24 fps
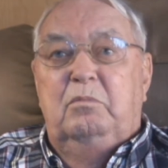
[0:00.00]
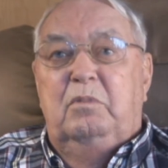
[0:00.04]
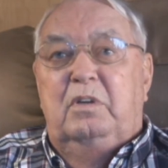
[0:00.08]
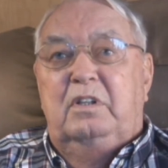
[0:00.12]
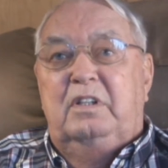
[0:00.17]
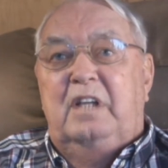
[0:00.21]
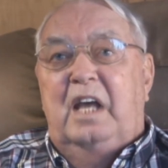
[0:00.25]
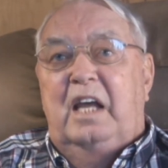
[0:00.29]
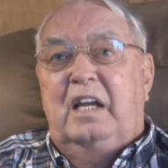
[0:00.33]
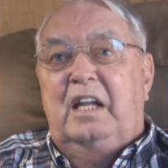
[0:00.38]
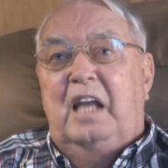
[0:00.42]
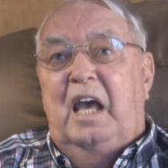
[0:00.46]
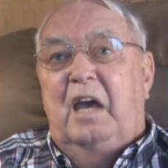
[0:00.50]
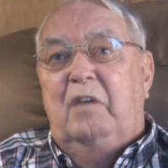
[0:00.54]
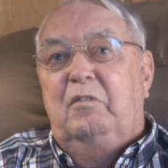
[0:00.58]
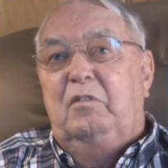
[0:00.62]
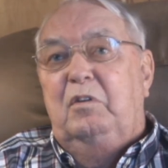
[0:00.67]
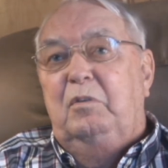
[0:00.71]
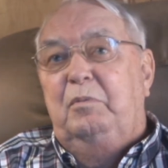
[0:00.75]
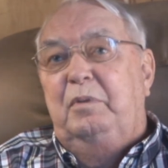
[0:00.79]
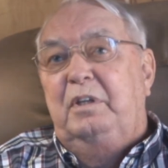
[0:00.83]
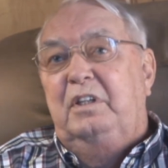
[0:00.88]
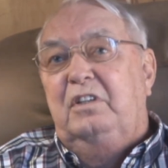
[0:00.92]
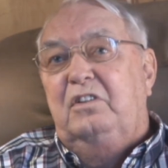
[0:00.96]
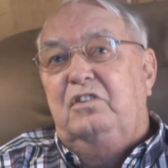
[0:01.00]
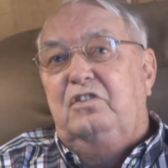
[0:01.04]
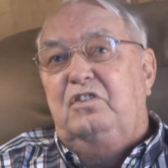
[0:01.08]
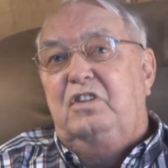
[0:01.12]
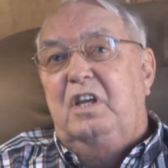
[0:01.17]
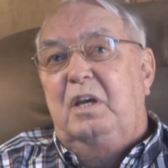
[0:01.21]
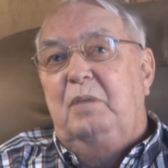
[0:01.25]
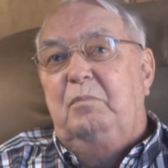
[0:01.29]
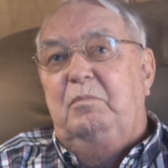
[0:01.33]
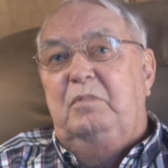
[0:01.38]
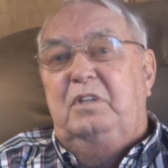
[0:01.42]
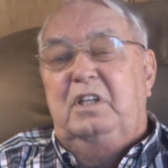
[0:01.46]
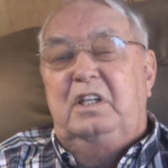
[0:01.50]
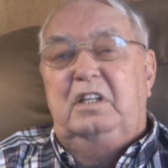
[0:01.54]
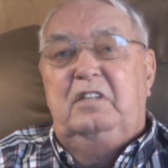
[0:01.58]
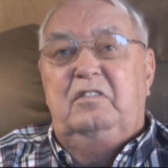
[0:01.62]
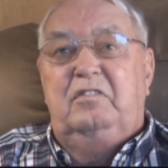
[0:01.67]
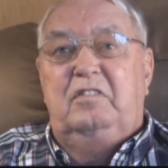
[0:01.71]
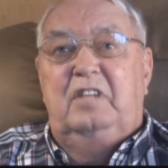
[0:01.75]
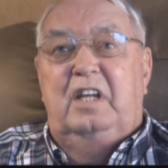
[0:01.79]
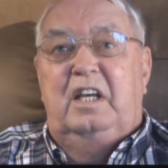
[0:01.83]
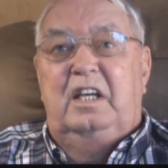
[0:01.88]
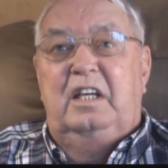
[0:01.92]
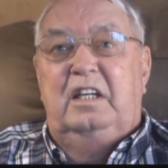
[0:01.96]
But that happened to be the
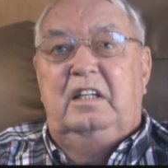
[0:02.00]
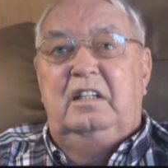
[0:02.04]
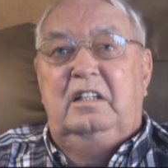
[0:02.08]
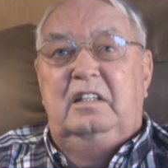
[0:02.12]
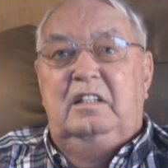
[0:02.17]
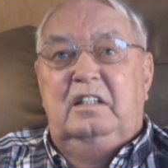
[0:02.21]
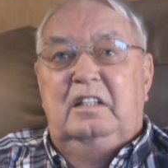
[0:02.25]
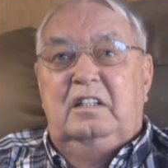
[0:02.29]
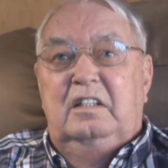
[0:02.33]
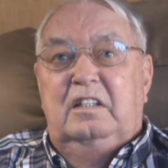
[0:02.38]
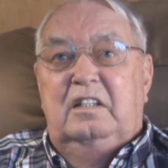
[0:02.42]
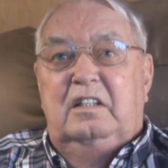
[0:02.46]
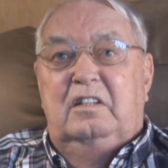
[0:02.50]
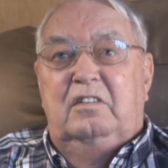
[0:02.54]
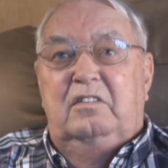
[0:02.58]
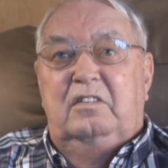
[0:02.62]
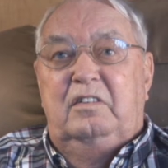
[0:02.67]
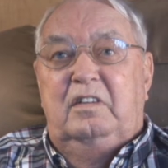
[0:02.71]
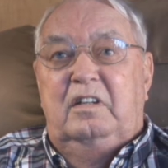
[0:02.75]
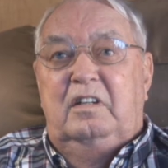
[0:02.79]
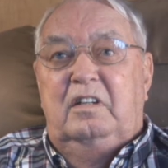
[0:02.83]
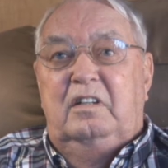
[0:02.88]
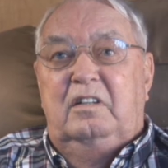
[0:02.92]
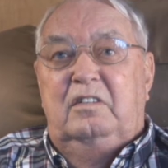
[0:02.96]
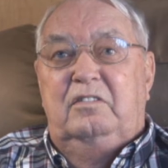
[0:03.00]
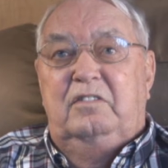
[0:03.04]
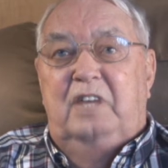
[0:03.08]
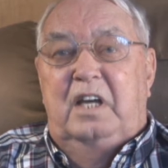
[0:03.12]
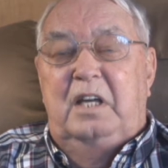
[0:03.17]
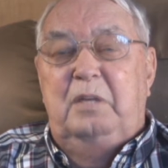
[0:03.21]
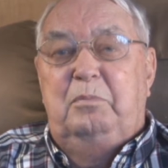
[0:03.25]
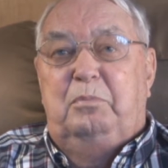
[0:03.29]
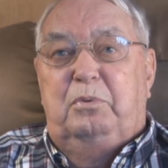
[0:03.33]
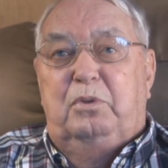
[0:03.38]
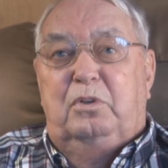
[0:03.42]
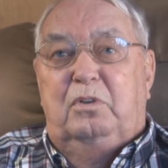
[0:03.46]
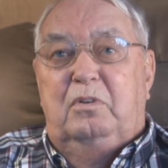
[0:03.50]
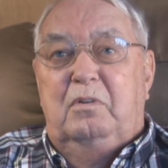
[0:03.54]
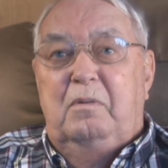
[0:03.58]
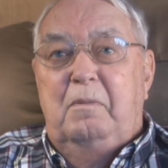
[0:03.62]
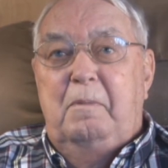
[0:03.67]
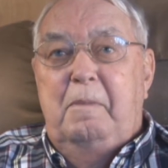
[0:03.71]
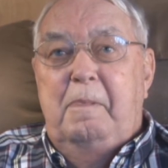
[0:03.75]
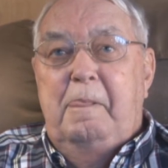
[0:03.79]
17th day of April,